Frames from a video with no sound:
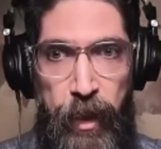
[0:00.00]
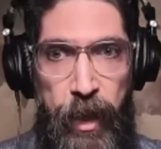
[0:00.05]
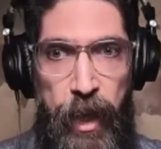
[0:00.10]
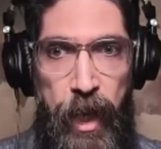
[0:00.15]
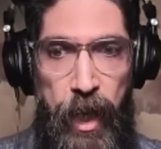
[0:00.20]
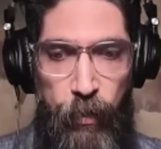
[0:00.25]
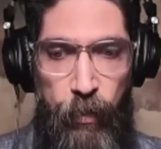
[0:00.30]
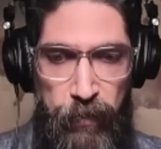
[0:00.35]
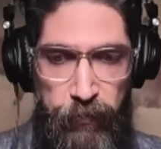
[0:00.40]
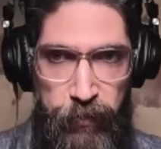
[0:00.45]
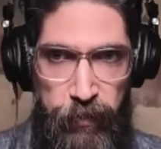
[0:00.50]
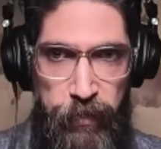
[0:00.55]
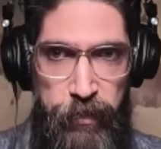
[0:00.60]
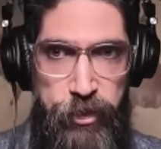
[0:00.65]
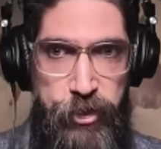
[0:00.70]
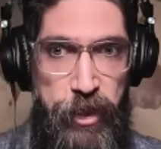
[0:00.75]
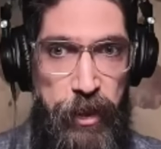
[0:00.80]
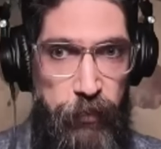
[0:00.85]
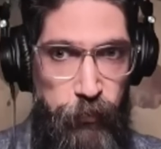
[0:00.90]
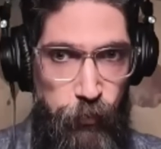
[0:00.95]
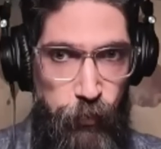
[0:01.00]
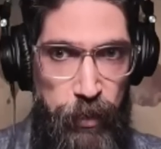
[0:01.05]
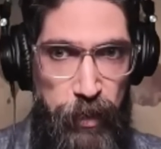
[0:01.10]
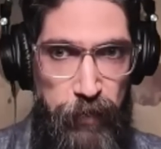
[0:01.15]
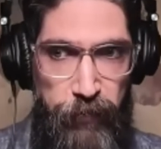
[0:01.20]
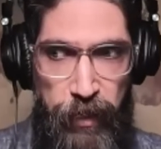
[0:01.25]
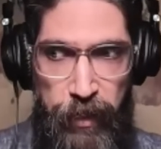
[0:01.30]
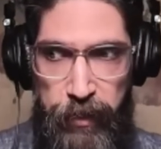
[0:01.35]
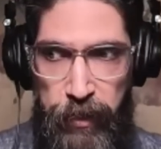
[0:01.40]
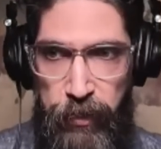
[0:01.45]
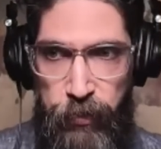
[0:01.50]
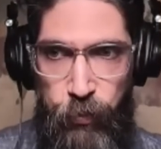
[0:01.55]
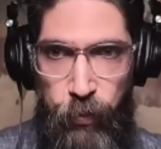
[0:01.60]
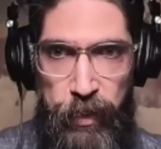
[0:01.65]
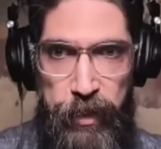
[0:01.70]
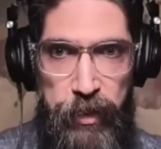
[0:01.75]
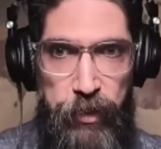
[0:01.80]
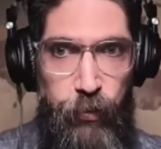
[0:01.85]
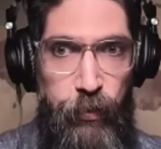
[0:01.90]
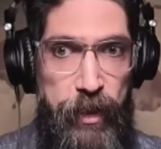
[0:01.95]
However, Jake Sullivan in
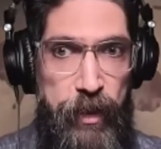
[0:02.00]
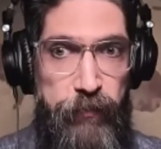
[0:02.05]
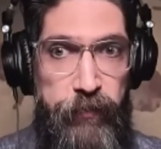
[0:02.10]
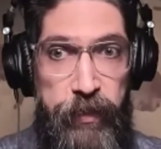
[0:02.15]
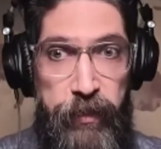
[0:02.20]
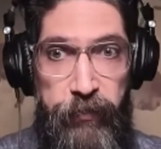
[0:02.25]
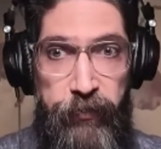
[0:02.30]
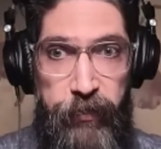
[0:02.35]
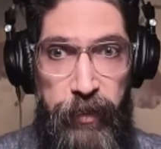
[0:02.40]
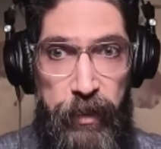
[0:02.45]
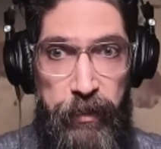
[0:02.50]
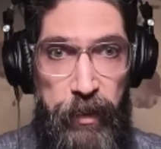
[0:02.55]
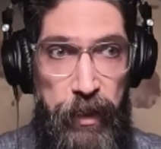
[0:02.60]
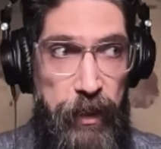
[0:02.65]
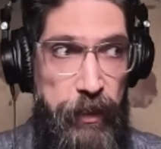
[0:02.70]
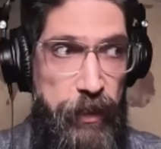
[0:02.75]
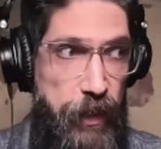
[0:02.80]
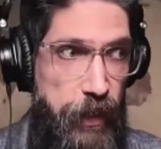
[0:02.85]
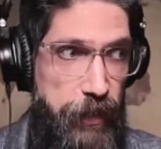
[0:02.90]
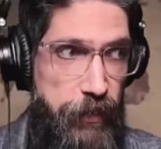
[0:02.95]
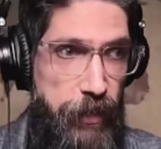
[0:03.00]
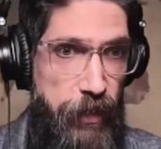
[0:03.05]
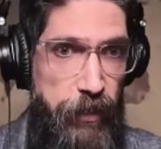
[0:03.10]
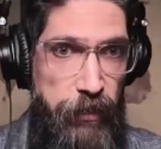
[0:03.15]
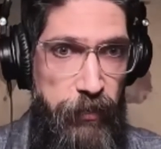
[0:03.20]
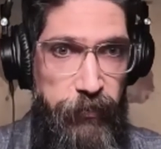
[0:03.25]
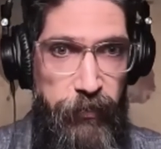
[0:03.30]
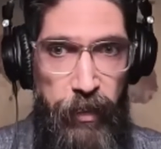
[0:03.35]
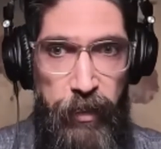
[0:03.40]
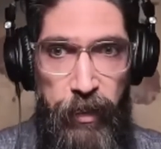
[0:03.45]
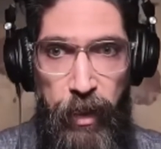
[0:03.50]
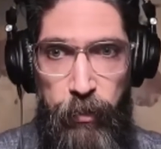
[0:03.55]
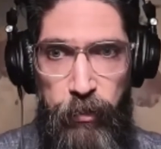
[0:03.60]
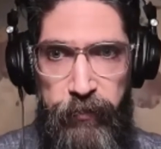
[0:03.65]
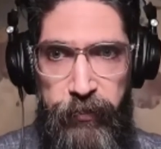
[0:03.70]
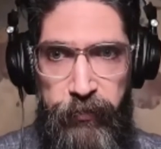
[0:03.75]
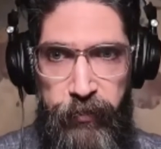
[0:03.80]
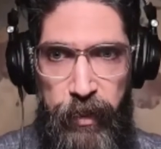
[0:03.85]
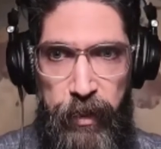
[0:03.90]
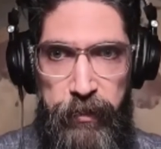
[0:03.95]
2012, he said al-Qaeda is on
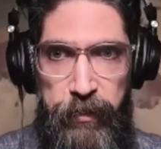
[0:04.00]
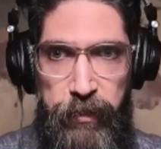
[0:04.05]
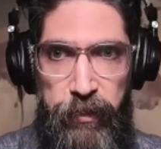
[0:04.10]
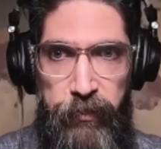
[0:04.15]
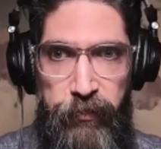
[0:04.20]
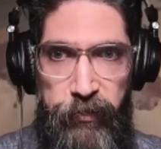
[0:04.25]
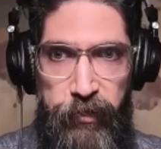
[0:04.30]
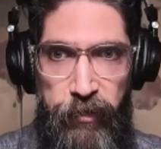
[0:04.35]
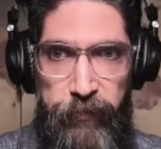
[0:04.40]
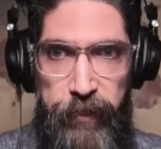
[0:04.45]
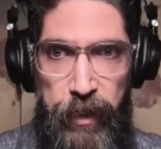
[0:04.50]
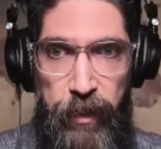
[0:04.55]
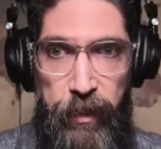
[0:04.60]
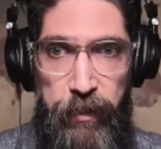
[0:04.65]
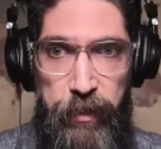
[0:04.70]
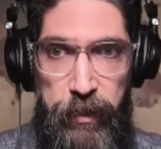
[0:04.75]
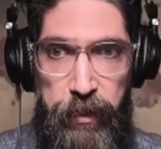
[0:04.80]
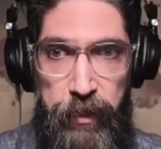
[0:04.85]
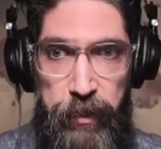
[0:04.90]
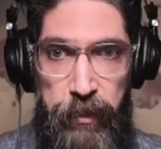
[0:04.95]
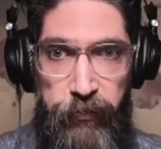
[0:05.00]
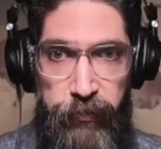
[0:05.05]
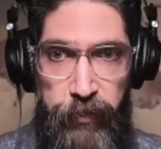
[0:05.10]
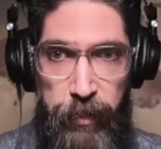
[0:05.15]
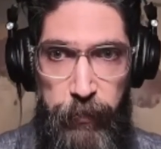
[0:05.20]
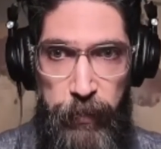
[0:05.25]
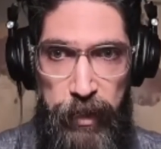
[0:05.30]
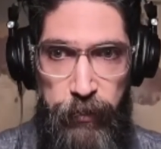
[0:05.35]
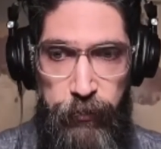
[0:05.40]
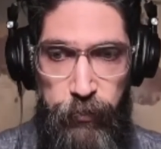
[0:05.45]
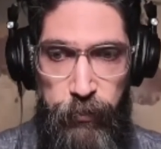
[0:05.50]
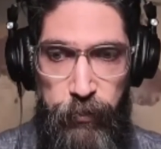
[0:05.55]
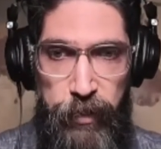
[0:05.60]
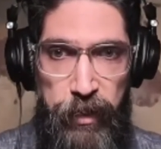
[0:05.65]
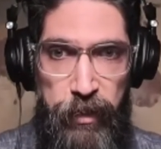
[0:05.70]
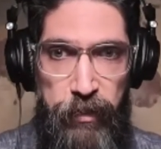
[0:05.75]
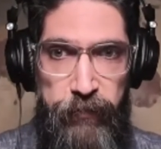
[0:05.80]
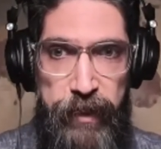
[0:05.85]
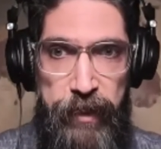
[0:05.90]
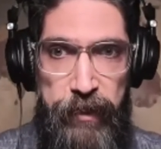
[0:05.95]
our side in Syria in his email to
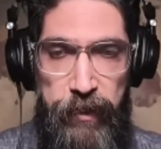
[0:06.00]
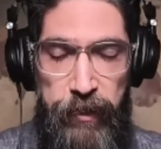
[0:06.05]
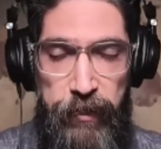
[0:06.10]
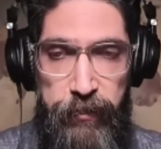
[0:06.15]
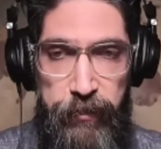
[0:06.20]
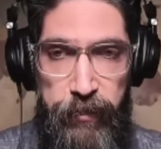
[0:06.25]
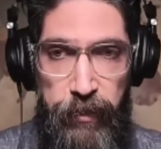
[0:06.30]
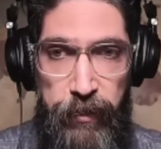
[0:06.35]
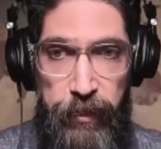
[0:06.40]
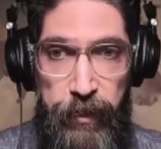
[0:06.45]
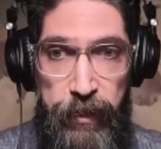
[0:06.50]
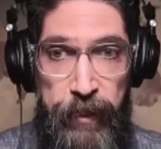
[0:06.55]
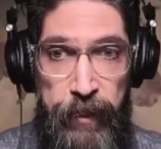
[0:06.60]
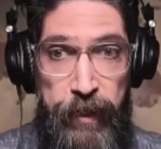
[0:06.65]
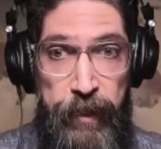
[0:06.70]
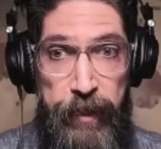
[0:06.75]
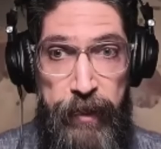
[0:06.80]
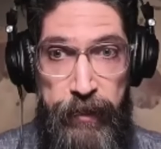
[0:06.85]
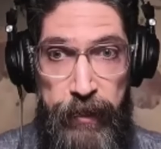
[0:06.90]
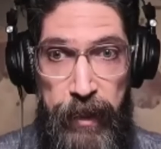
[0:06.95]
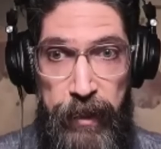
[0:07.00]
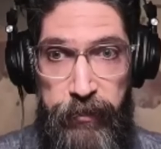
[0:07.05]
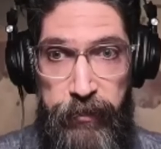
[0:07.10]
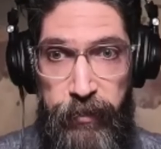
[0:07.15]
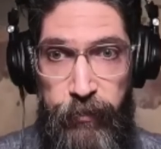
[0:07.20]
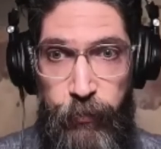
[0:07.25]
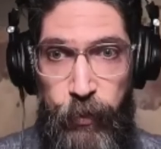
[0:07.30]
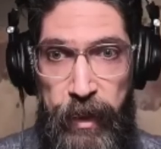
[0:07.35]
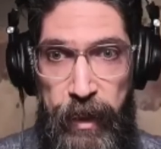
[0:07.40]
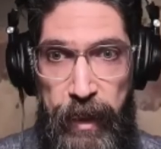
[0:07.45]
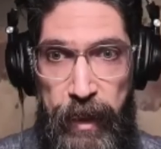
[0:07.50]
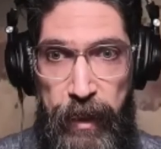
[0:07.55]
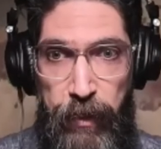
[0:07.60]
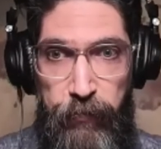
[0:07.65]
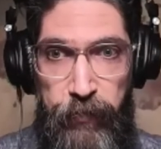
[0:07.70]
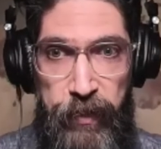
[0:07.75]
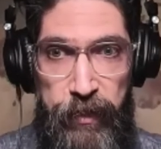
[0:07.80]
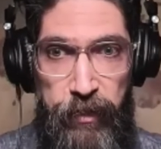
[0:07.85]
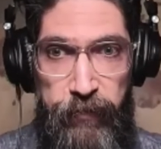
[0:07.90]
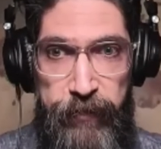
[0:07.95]
Hillary Clinton. Later, we
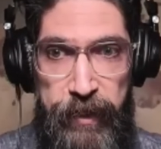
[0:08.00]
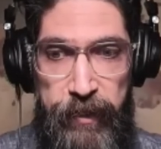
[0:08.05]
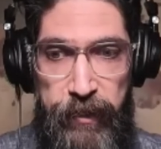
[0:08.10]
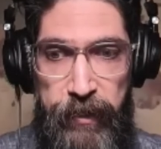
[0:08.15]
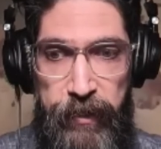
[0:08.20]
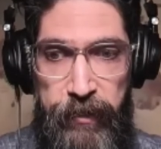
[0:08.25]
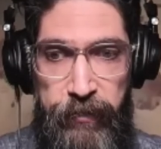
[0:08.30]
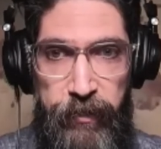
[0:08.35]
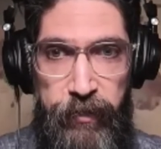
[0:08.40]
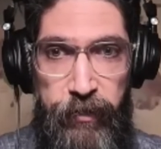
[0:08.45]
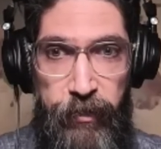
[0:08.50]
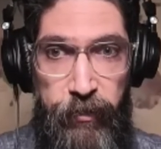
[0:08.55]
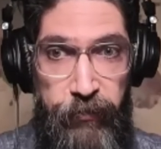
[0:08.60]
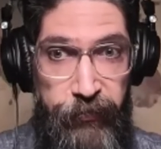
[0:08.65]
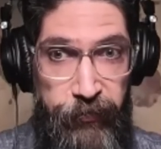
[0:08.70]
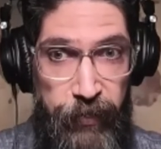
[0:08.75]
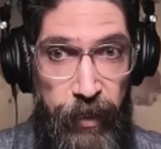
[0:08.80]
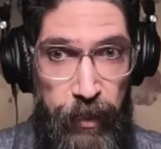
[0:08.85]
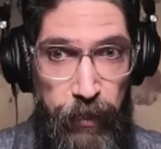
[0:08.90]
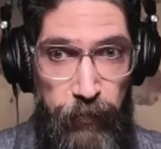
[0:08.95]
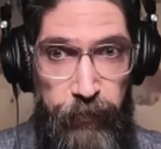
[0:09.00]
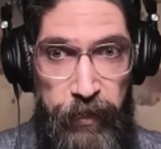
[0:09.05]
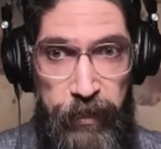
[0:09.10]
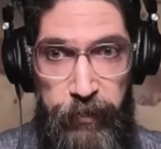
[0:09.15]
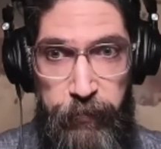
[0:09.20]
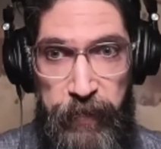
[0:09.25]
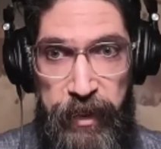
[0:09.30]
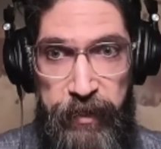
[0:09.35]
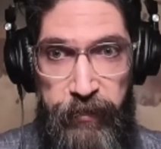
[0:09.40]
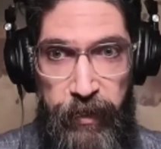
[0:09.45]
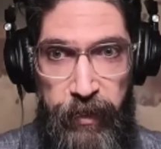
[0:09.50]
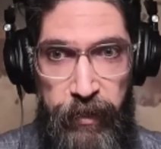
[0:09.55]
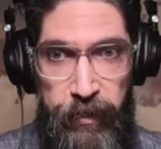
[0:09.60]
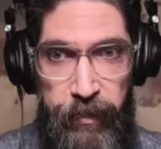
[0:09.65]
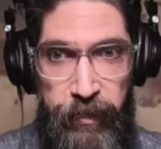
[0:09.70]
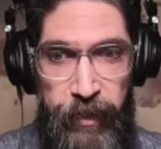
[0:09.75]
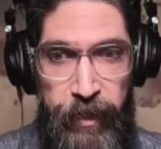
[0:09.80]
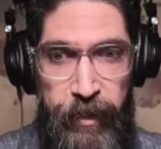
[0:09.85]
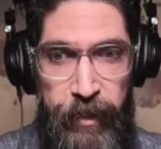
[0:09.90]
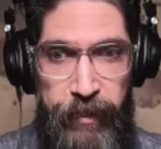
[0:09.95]
have Hillary Clinton herself admitting
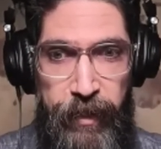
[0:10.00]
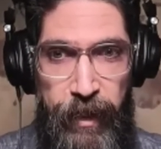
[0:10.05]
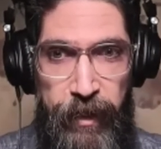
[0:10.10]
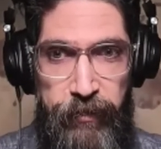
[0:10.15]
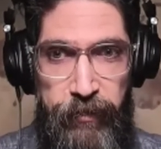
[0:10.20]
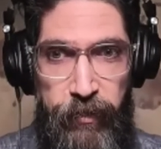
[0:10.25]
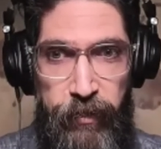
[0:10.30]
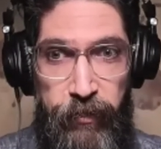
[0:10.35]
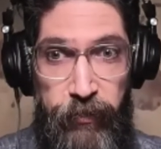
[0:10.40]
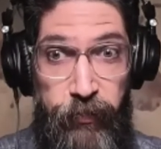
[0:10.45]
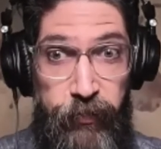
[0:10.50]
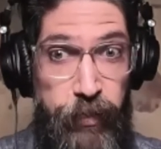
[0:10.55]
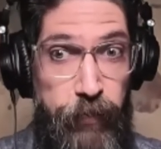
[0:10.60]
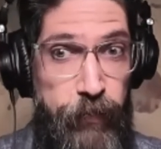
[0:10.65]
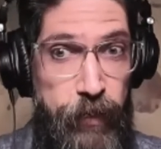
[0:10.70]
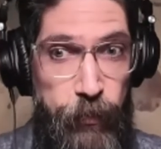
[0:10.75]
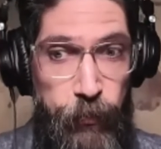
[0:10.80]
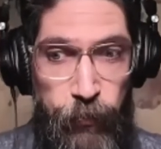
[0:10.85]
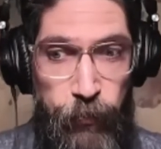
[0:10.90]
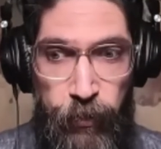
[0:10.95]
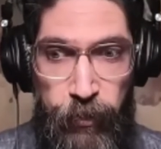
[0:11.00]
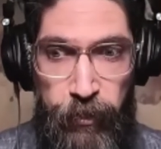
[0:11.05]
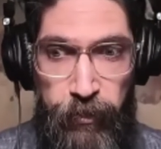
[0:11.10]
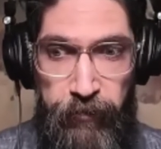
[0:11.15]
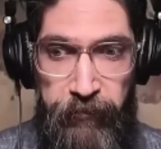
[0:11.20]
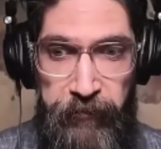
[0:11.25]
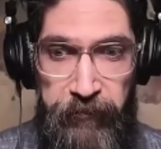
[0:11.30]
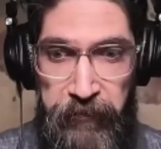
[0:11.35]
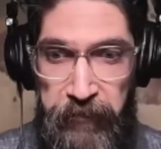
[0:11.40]
that civil war,